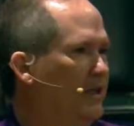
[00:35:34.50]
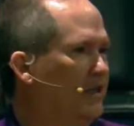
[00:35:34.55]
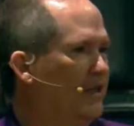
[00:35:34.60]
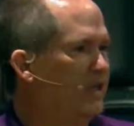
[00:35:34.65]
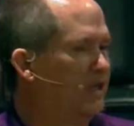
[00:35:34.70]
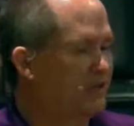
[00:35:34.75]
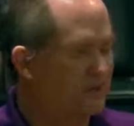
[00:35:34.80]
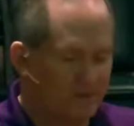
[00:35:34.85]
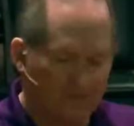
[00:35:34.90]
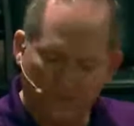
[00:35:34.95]

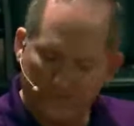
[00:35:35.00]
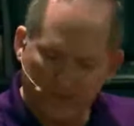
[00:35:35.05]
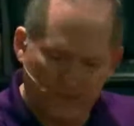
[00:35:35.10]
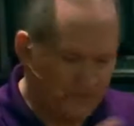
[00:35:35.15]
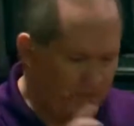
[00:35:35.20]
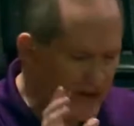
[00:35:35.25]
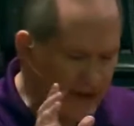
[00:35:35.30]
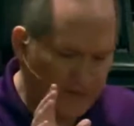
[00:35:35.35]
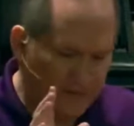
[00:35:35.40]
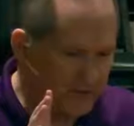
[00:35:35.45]
It's
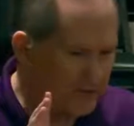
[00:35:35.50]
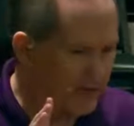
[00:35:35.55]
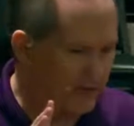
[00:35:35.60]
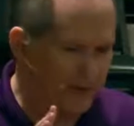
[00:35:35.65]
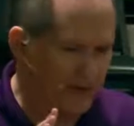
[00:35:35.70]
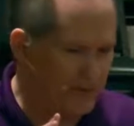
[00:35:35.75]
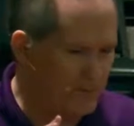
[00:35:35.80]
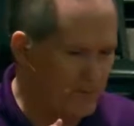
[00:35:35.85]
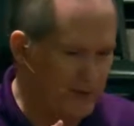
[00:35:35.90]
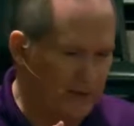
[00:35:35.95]

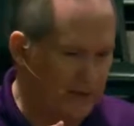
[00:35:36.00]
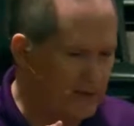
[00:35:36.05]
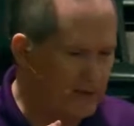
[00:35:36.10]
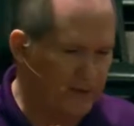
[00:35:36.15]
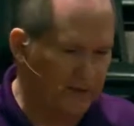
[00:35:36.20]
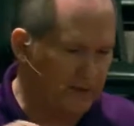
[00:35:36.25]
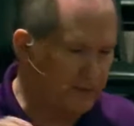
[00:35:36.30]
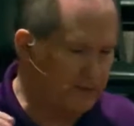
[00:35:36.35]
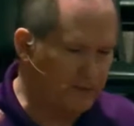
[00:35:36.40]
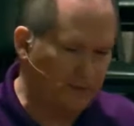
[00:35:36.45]
fascinating to me.
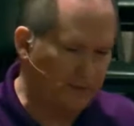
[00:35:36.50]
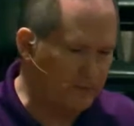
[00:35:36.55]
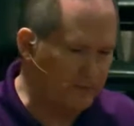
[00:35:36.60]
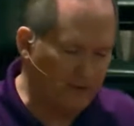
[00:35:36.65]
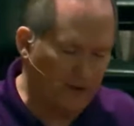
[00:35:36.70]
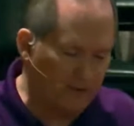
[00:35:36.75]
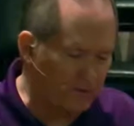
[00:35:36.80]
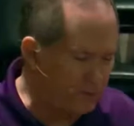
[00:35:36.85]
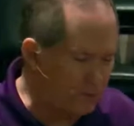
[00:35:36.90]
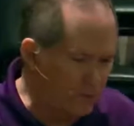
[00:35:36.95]
Again,
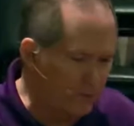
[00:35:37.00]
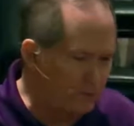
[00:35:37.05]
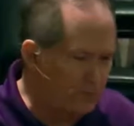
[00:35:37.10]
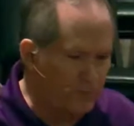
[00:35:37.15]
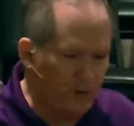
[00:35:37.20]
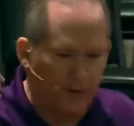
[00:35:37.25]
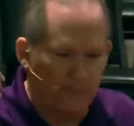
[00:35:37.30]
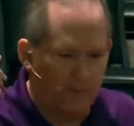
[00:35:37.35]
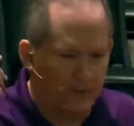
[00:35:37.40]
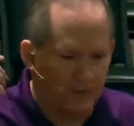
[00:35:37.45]
Dr.
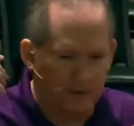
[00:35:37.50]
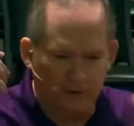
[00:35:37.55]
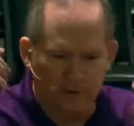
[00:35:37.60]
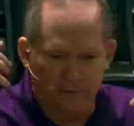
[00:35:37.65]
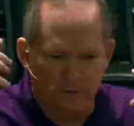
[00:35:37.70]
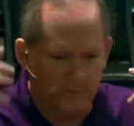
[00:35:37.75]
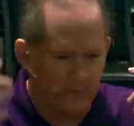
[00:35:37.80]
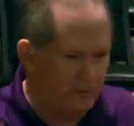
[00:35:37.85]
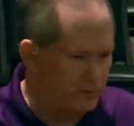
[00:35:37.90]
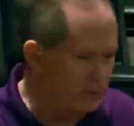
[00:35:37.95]
Frutenbaum and
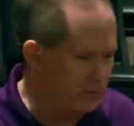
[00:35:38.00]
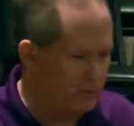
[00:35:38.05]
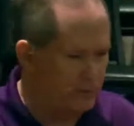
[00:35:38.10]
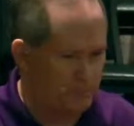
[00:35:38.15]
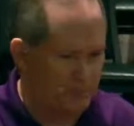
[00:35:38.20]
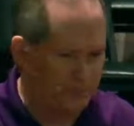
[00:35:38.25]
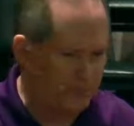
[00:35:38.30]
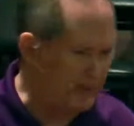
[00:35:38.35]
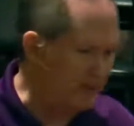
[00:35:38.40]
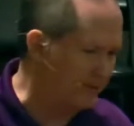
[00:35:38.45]
learning from the Jewish
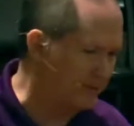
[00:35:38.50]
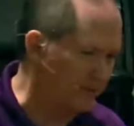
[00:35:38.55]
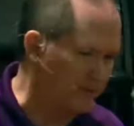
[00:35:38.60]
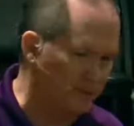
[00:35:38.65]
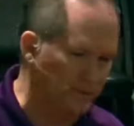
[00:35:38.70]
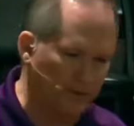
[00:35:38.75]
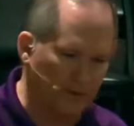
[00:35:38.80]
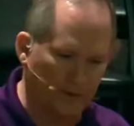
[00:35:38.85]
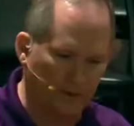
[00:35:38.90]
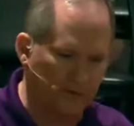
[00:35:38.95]

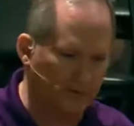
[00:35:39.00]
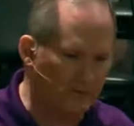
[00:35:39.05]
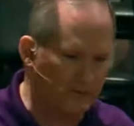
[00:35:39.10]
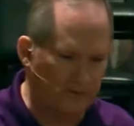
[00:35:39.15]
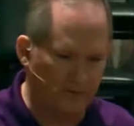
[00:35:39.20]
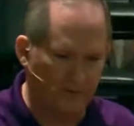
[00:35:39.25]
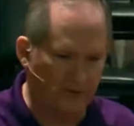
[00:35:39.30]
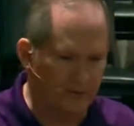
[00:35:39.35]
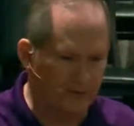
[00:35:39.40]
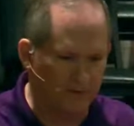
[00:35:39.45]
perspective and
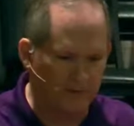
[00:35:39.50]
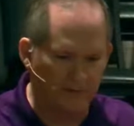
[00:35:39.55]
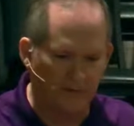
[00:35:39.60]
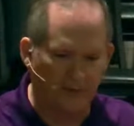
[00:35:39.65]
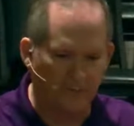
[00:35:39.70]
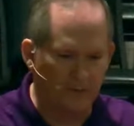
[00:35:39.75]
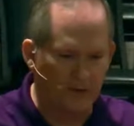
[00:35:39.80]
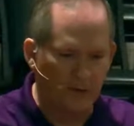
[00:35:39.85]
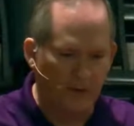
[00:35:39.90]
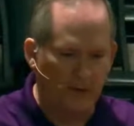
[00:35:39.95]
seeing this stuff.